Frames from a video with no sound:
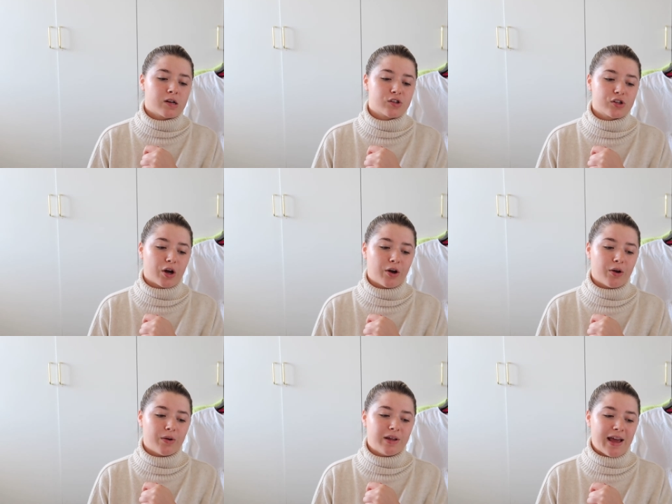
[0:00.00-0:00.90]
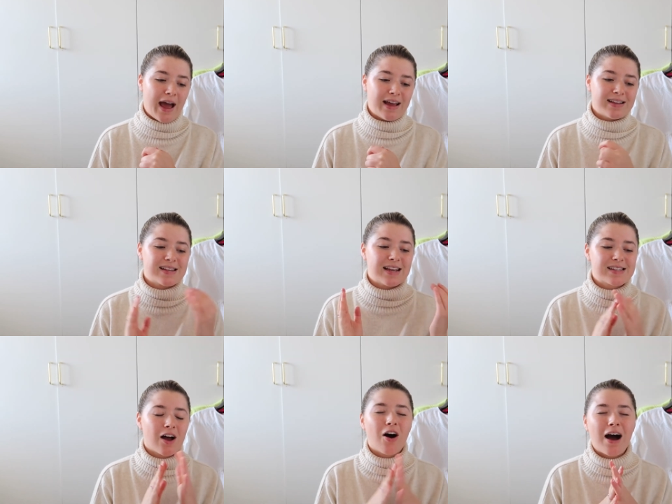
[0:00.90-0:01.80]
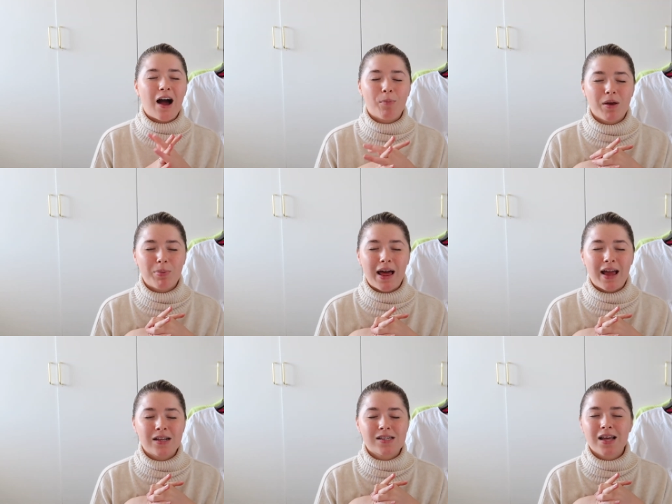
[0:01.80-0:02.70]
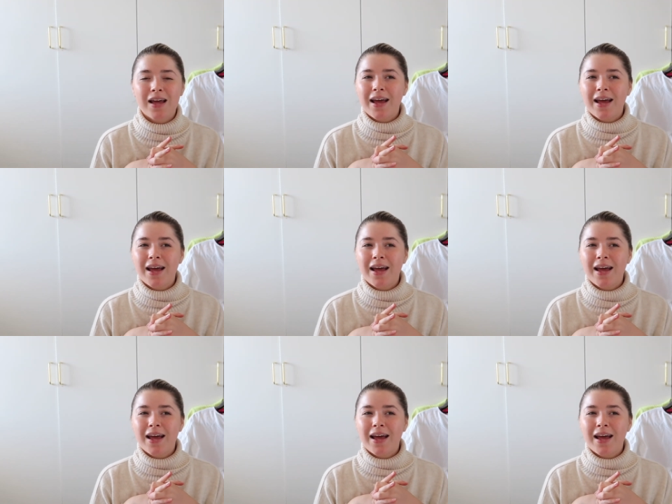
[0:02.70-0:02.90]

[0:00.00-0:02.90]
So yeah, it's our happy place,